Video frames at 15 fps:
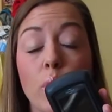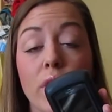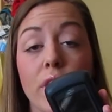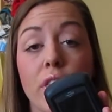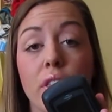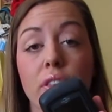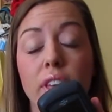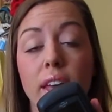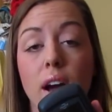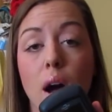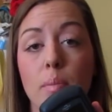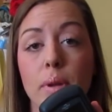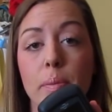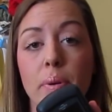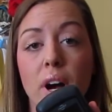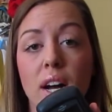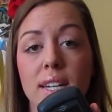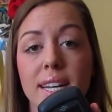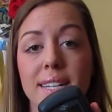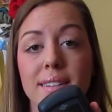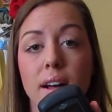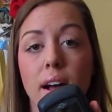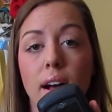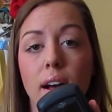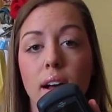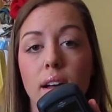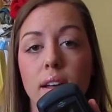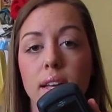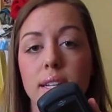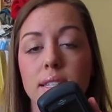with the OmniPod
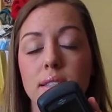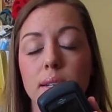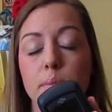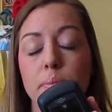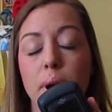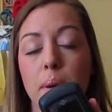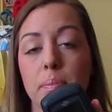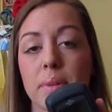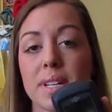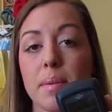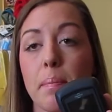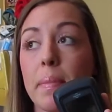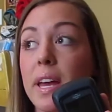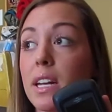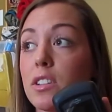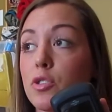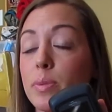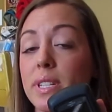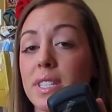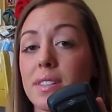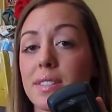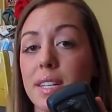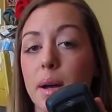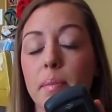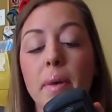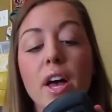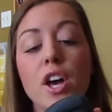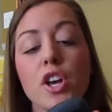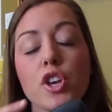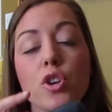insulin pump management system,
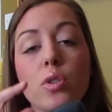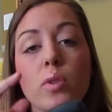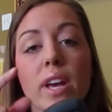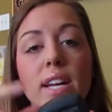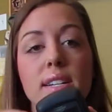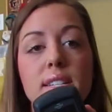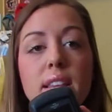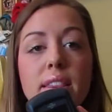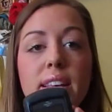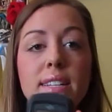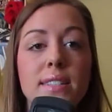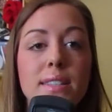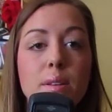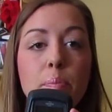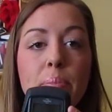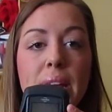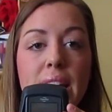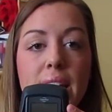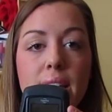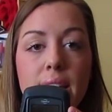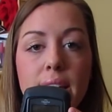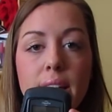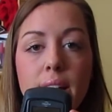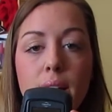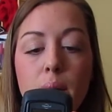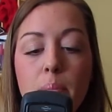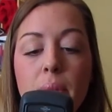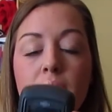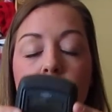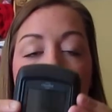you get this
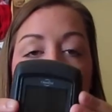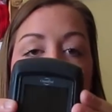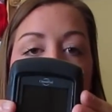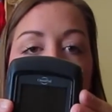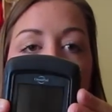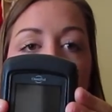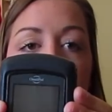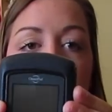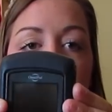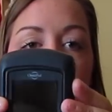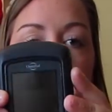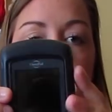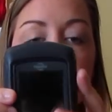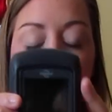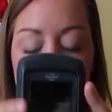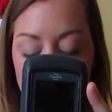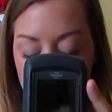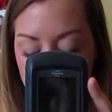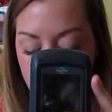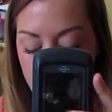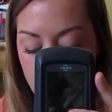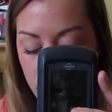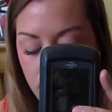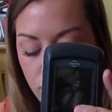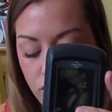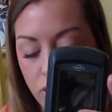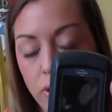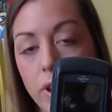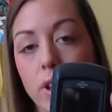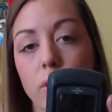PDM, and I can
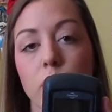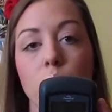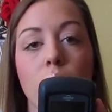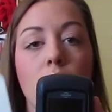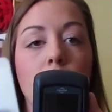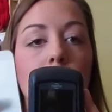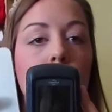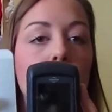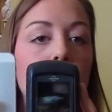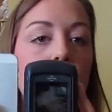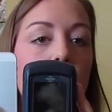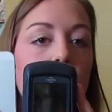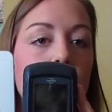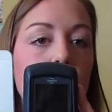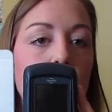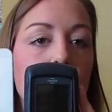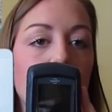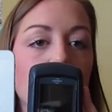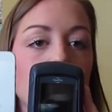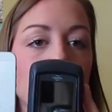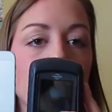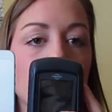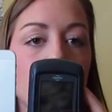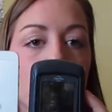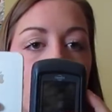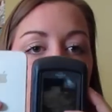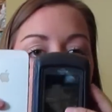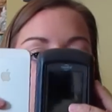show you in comparison to my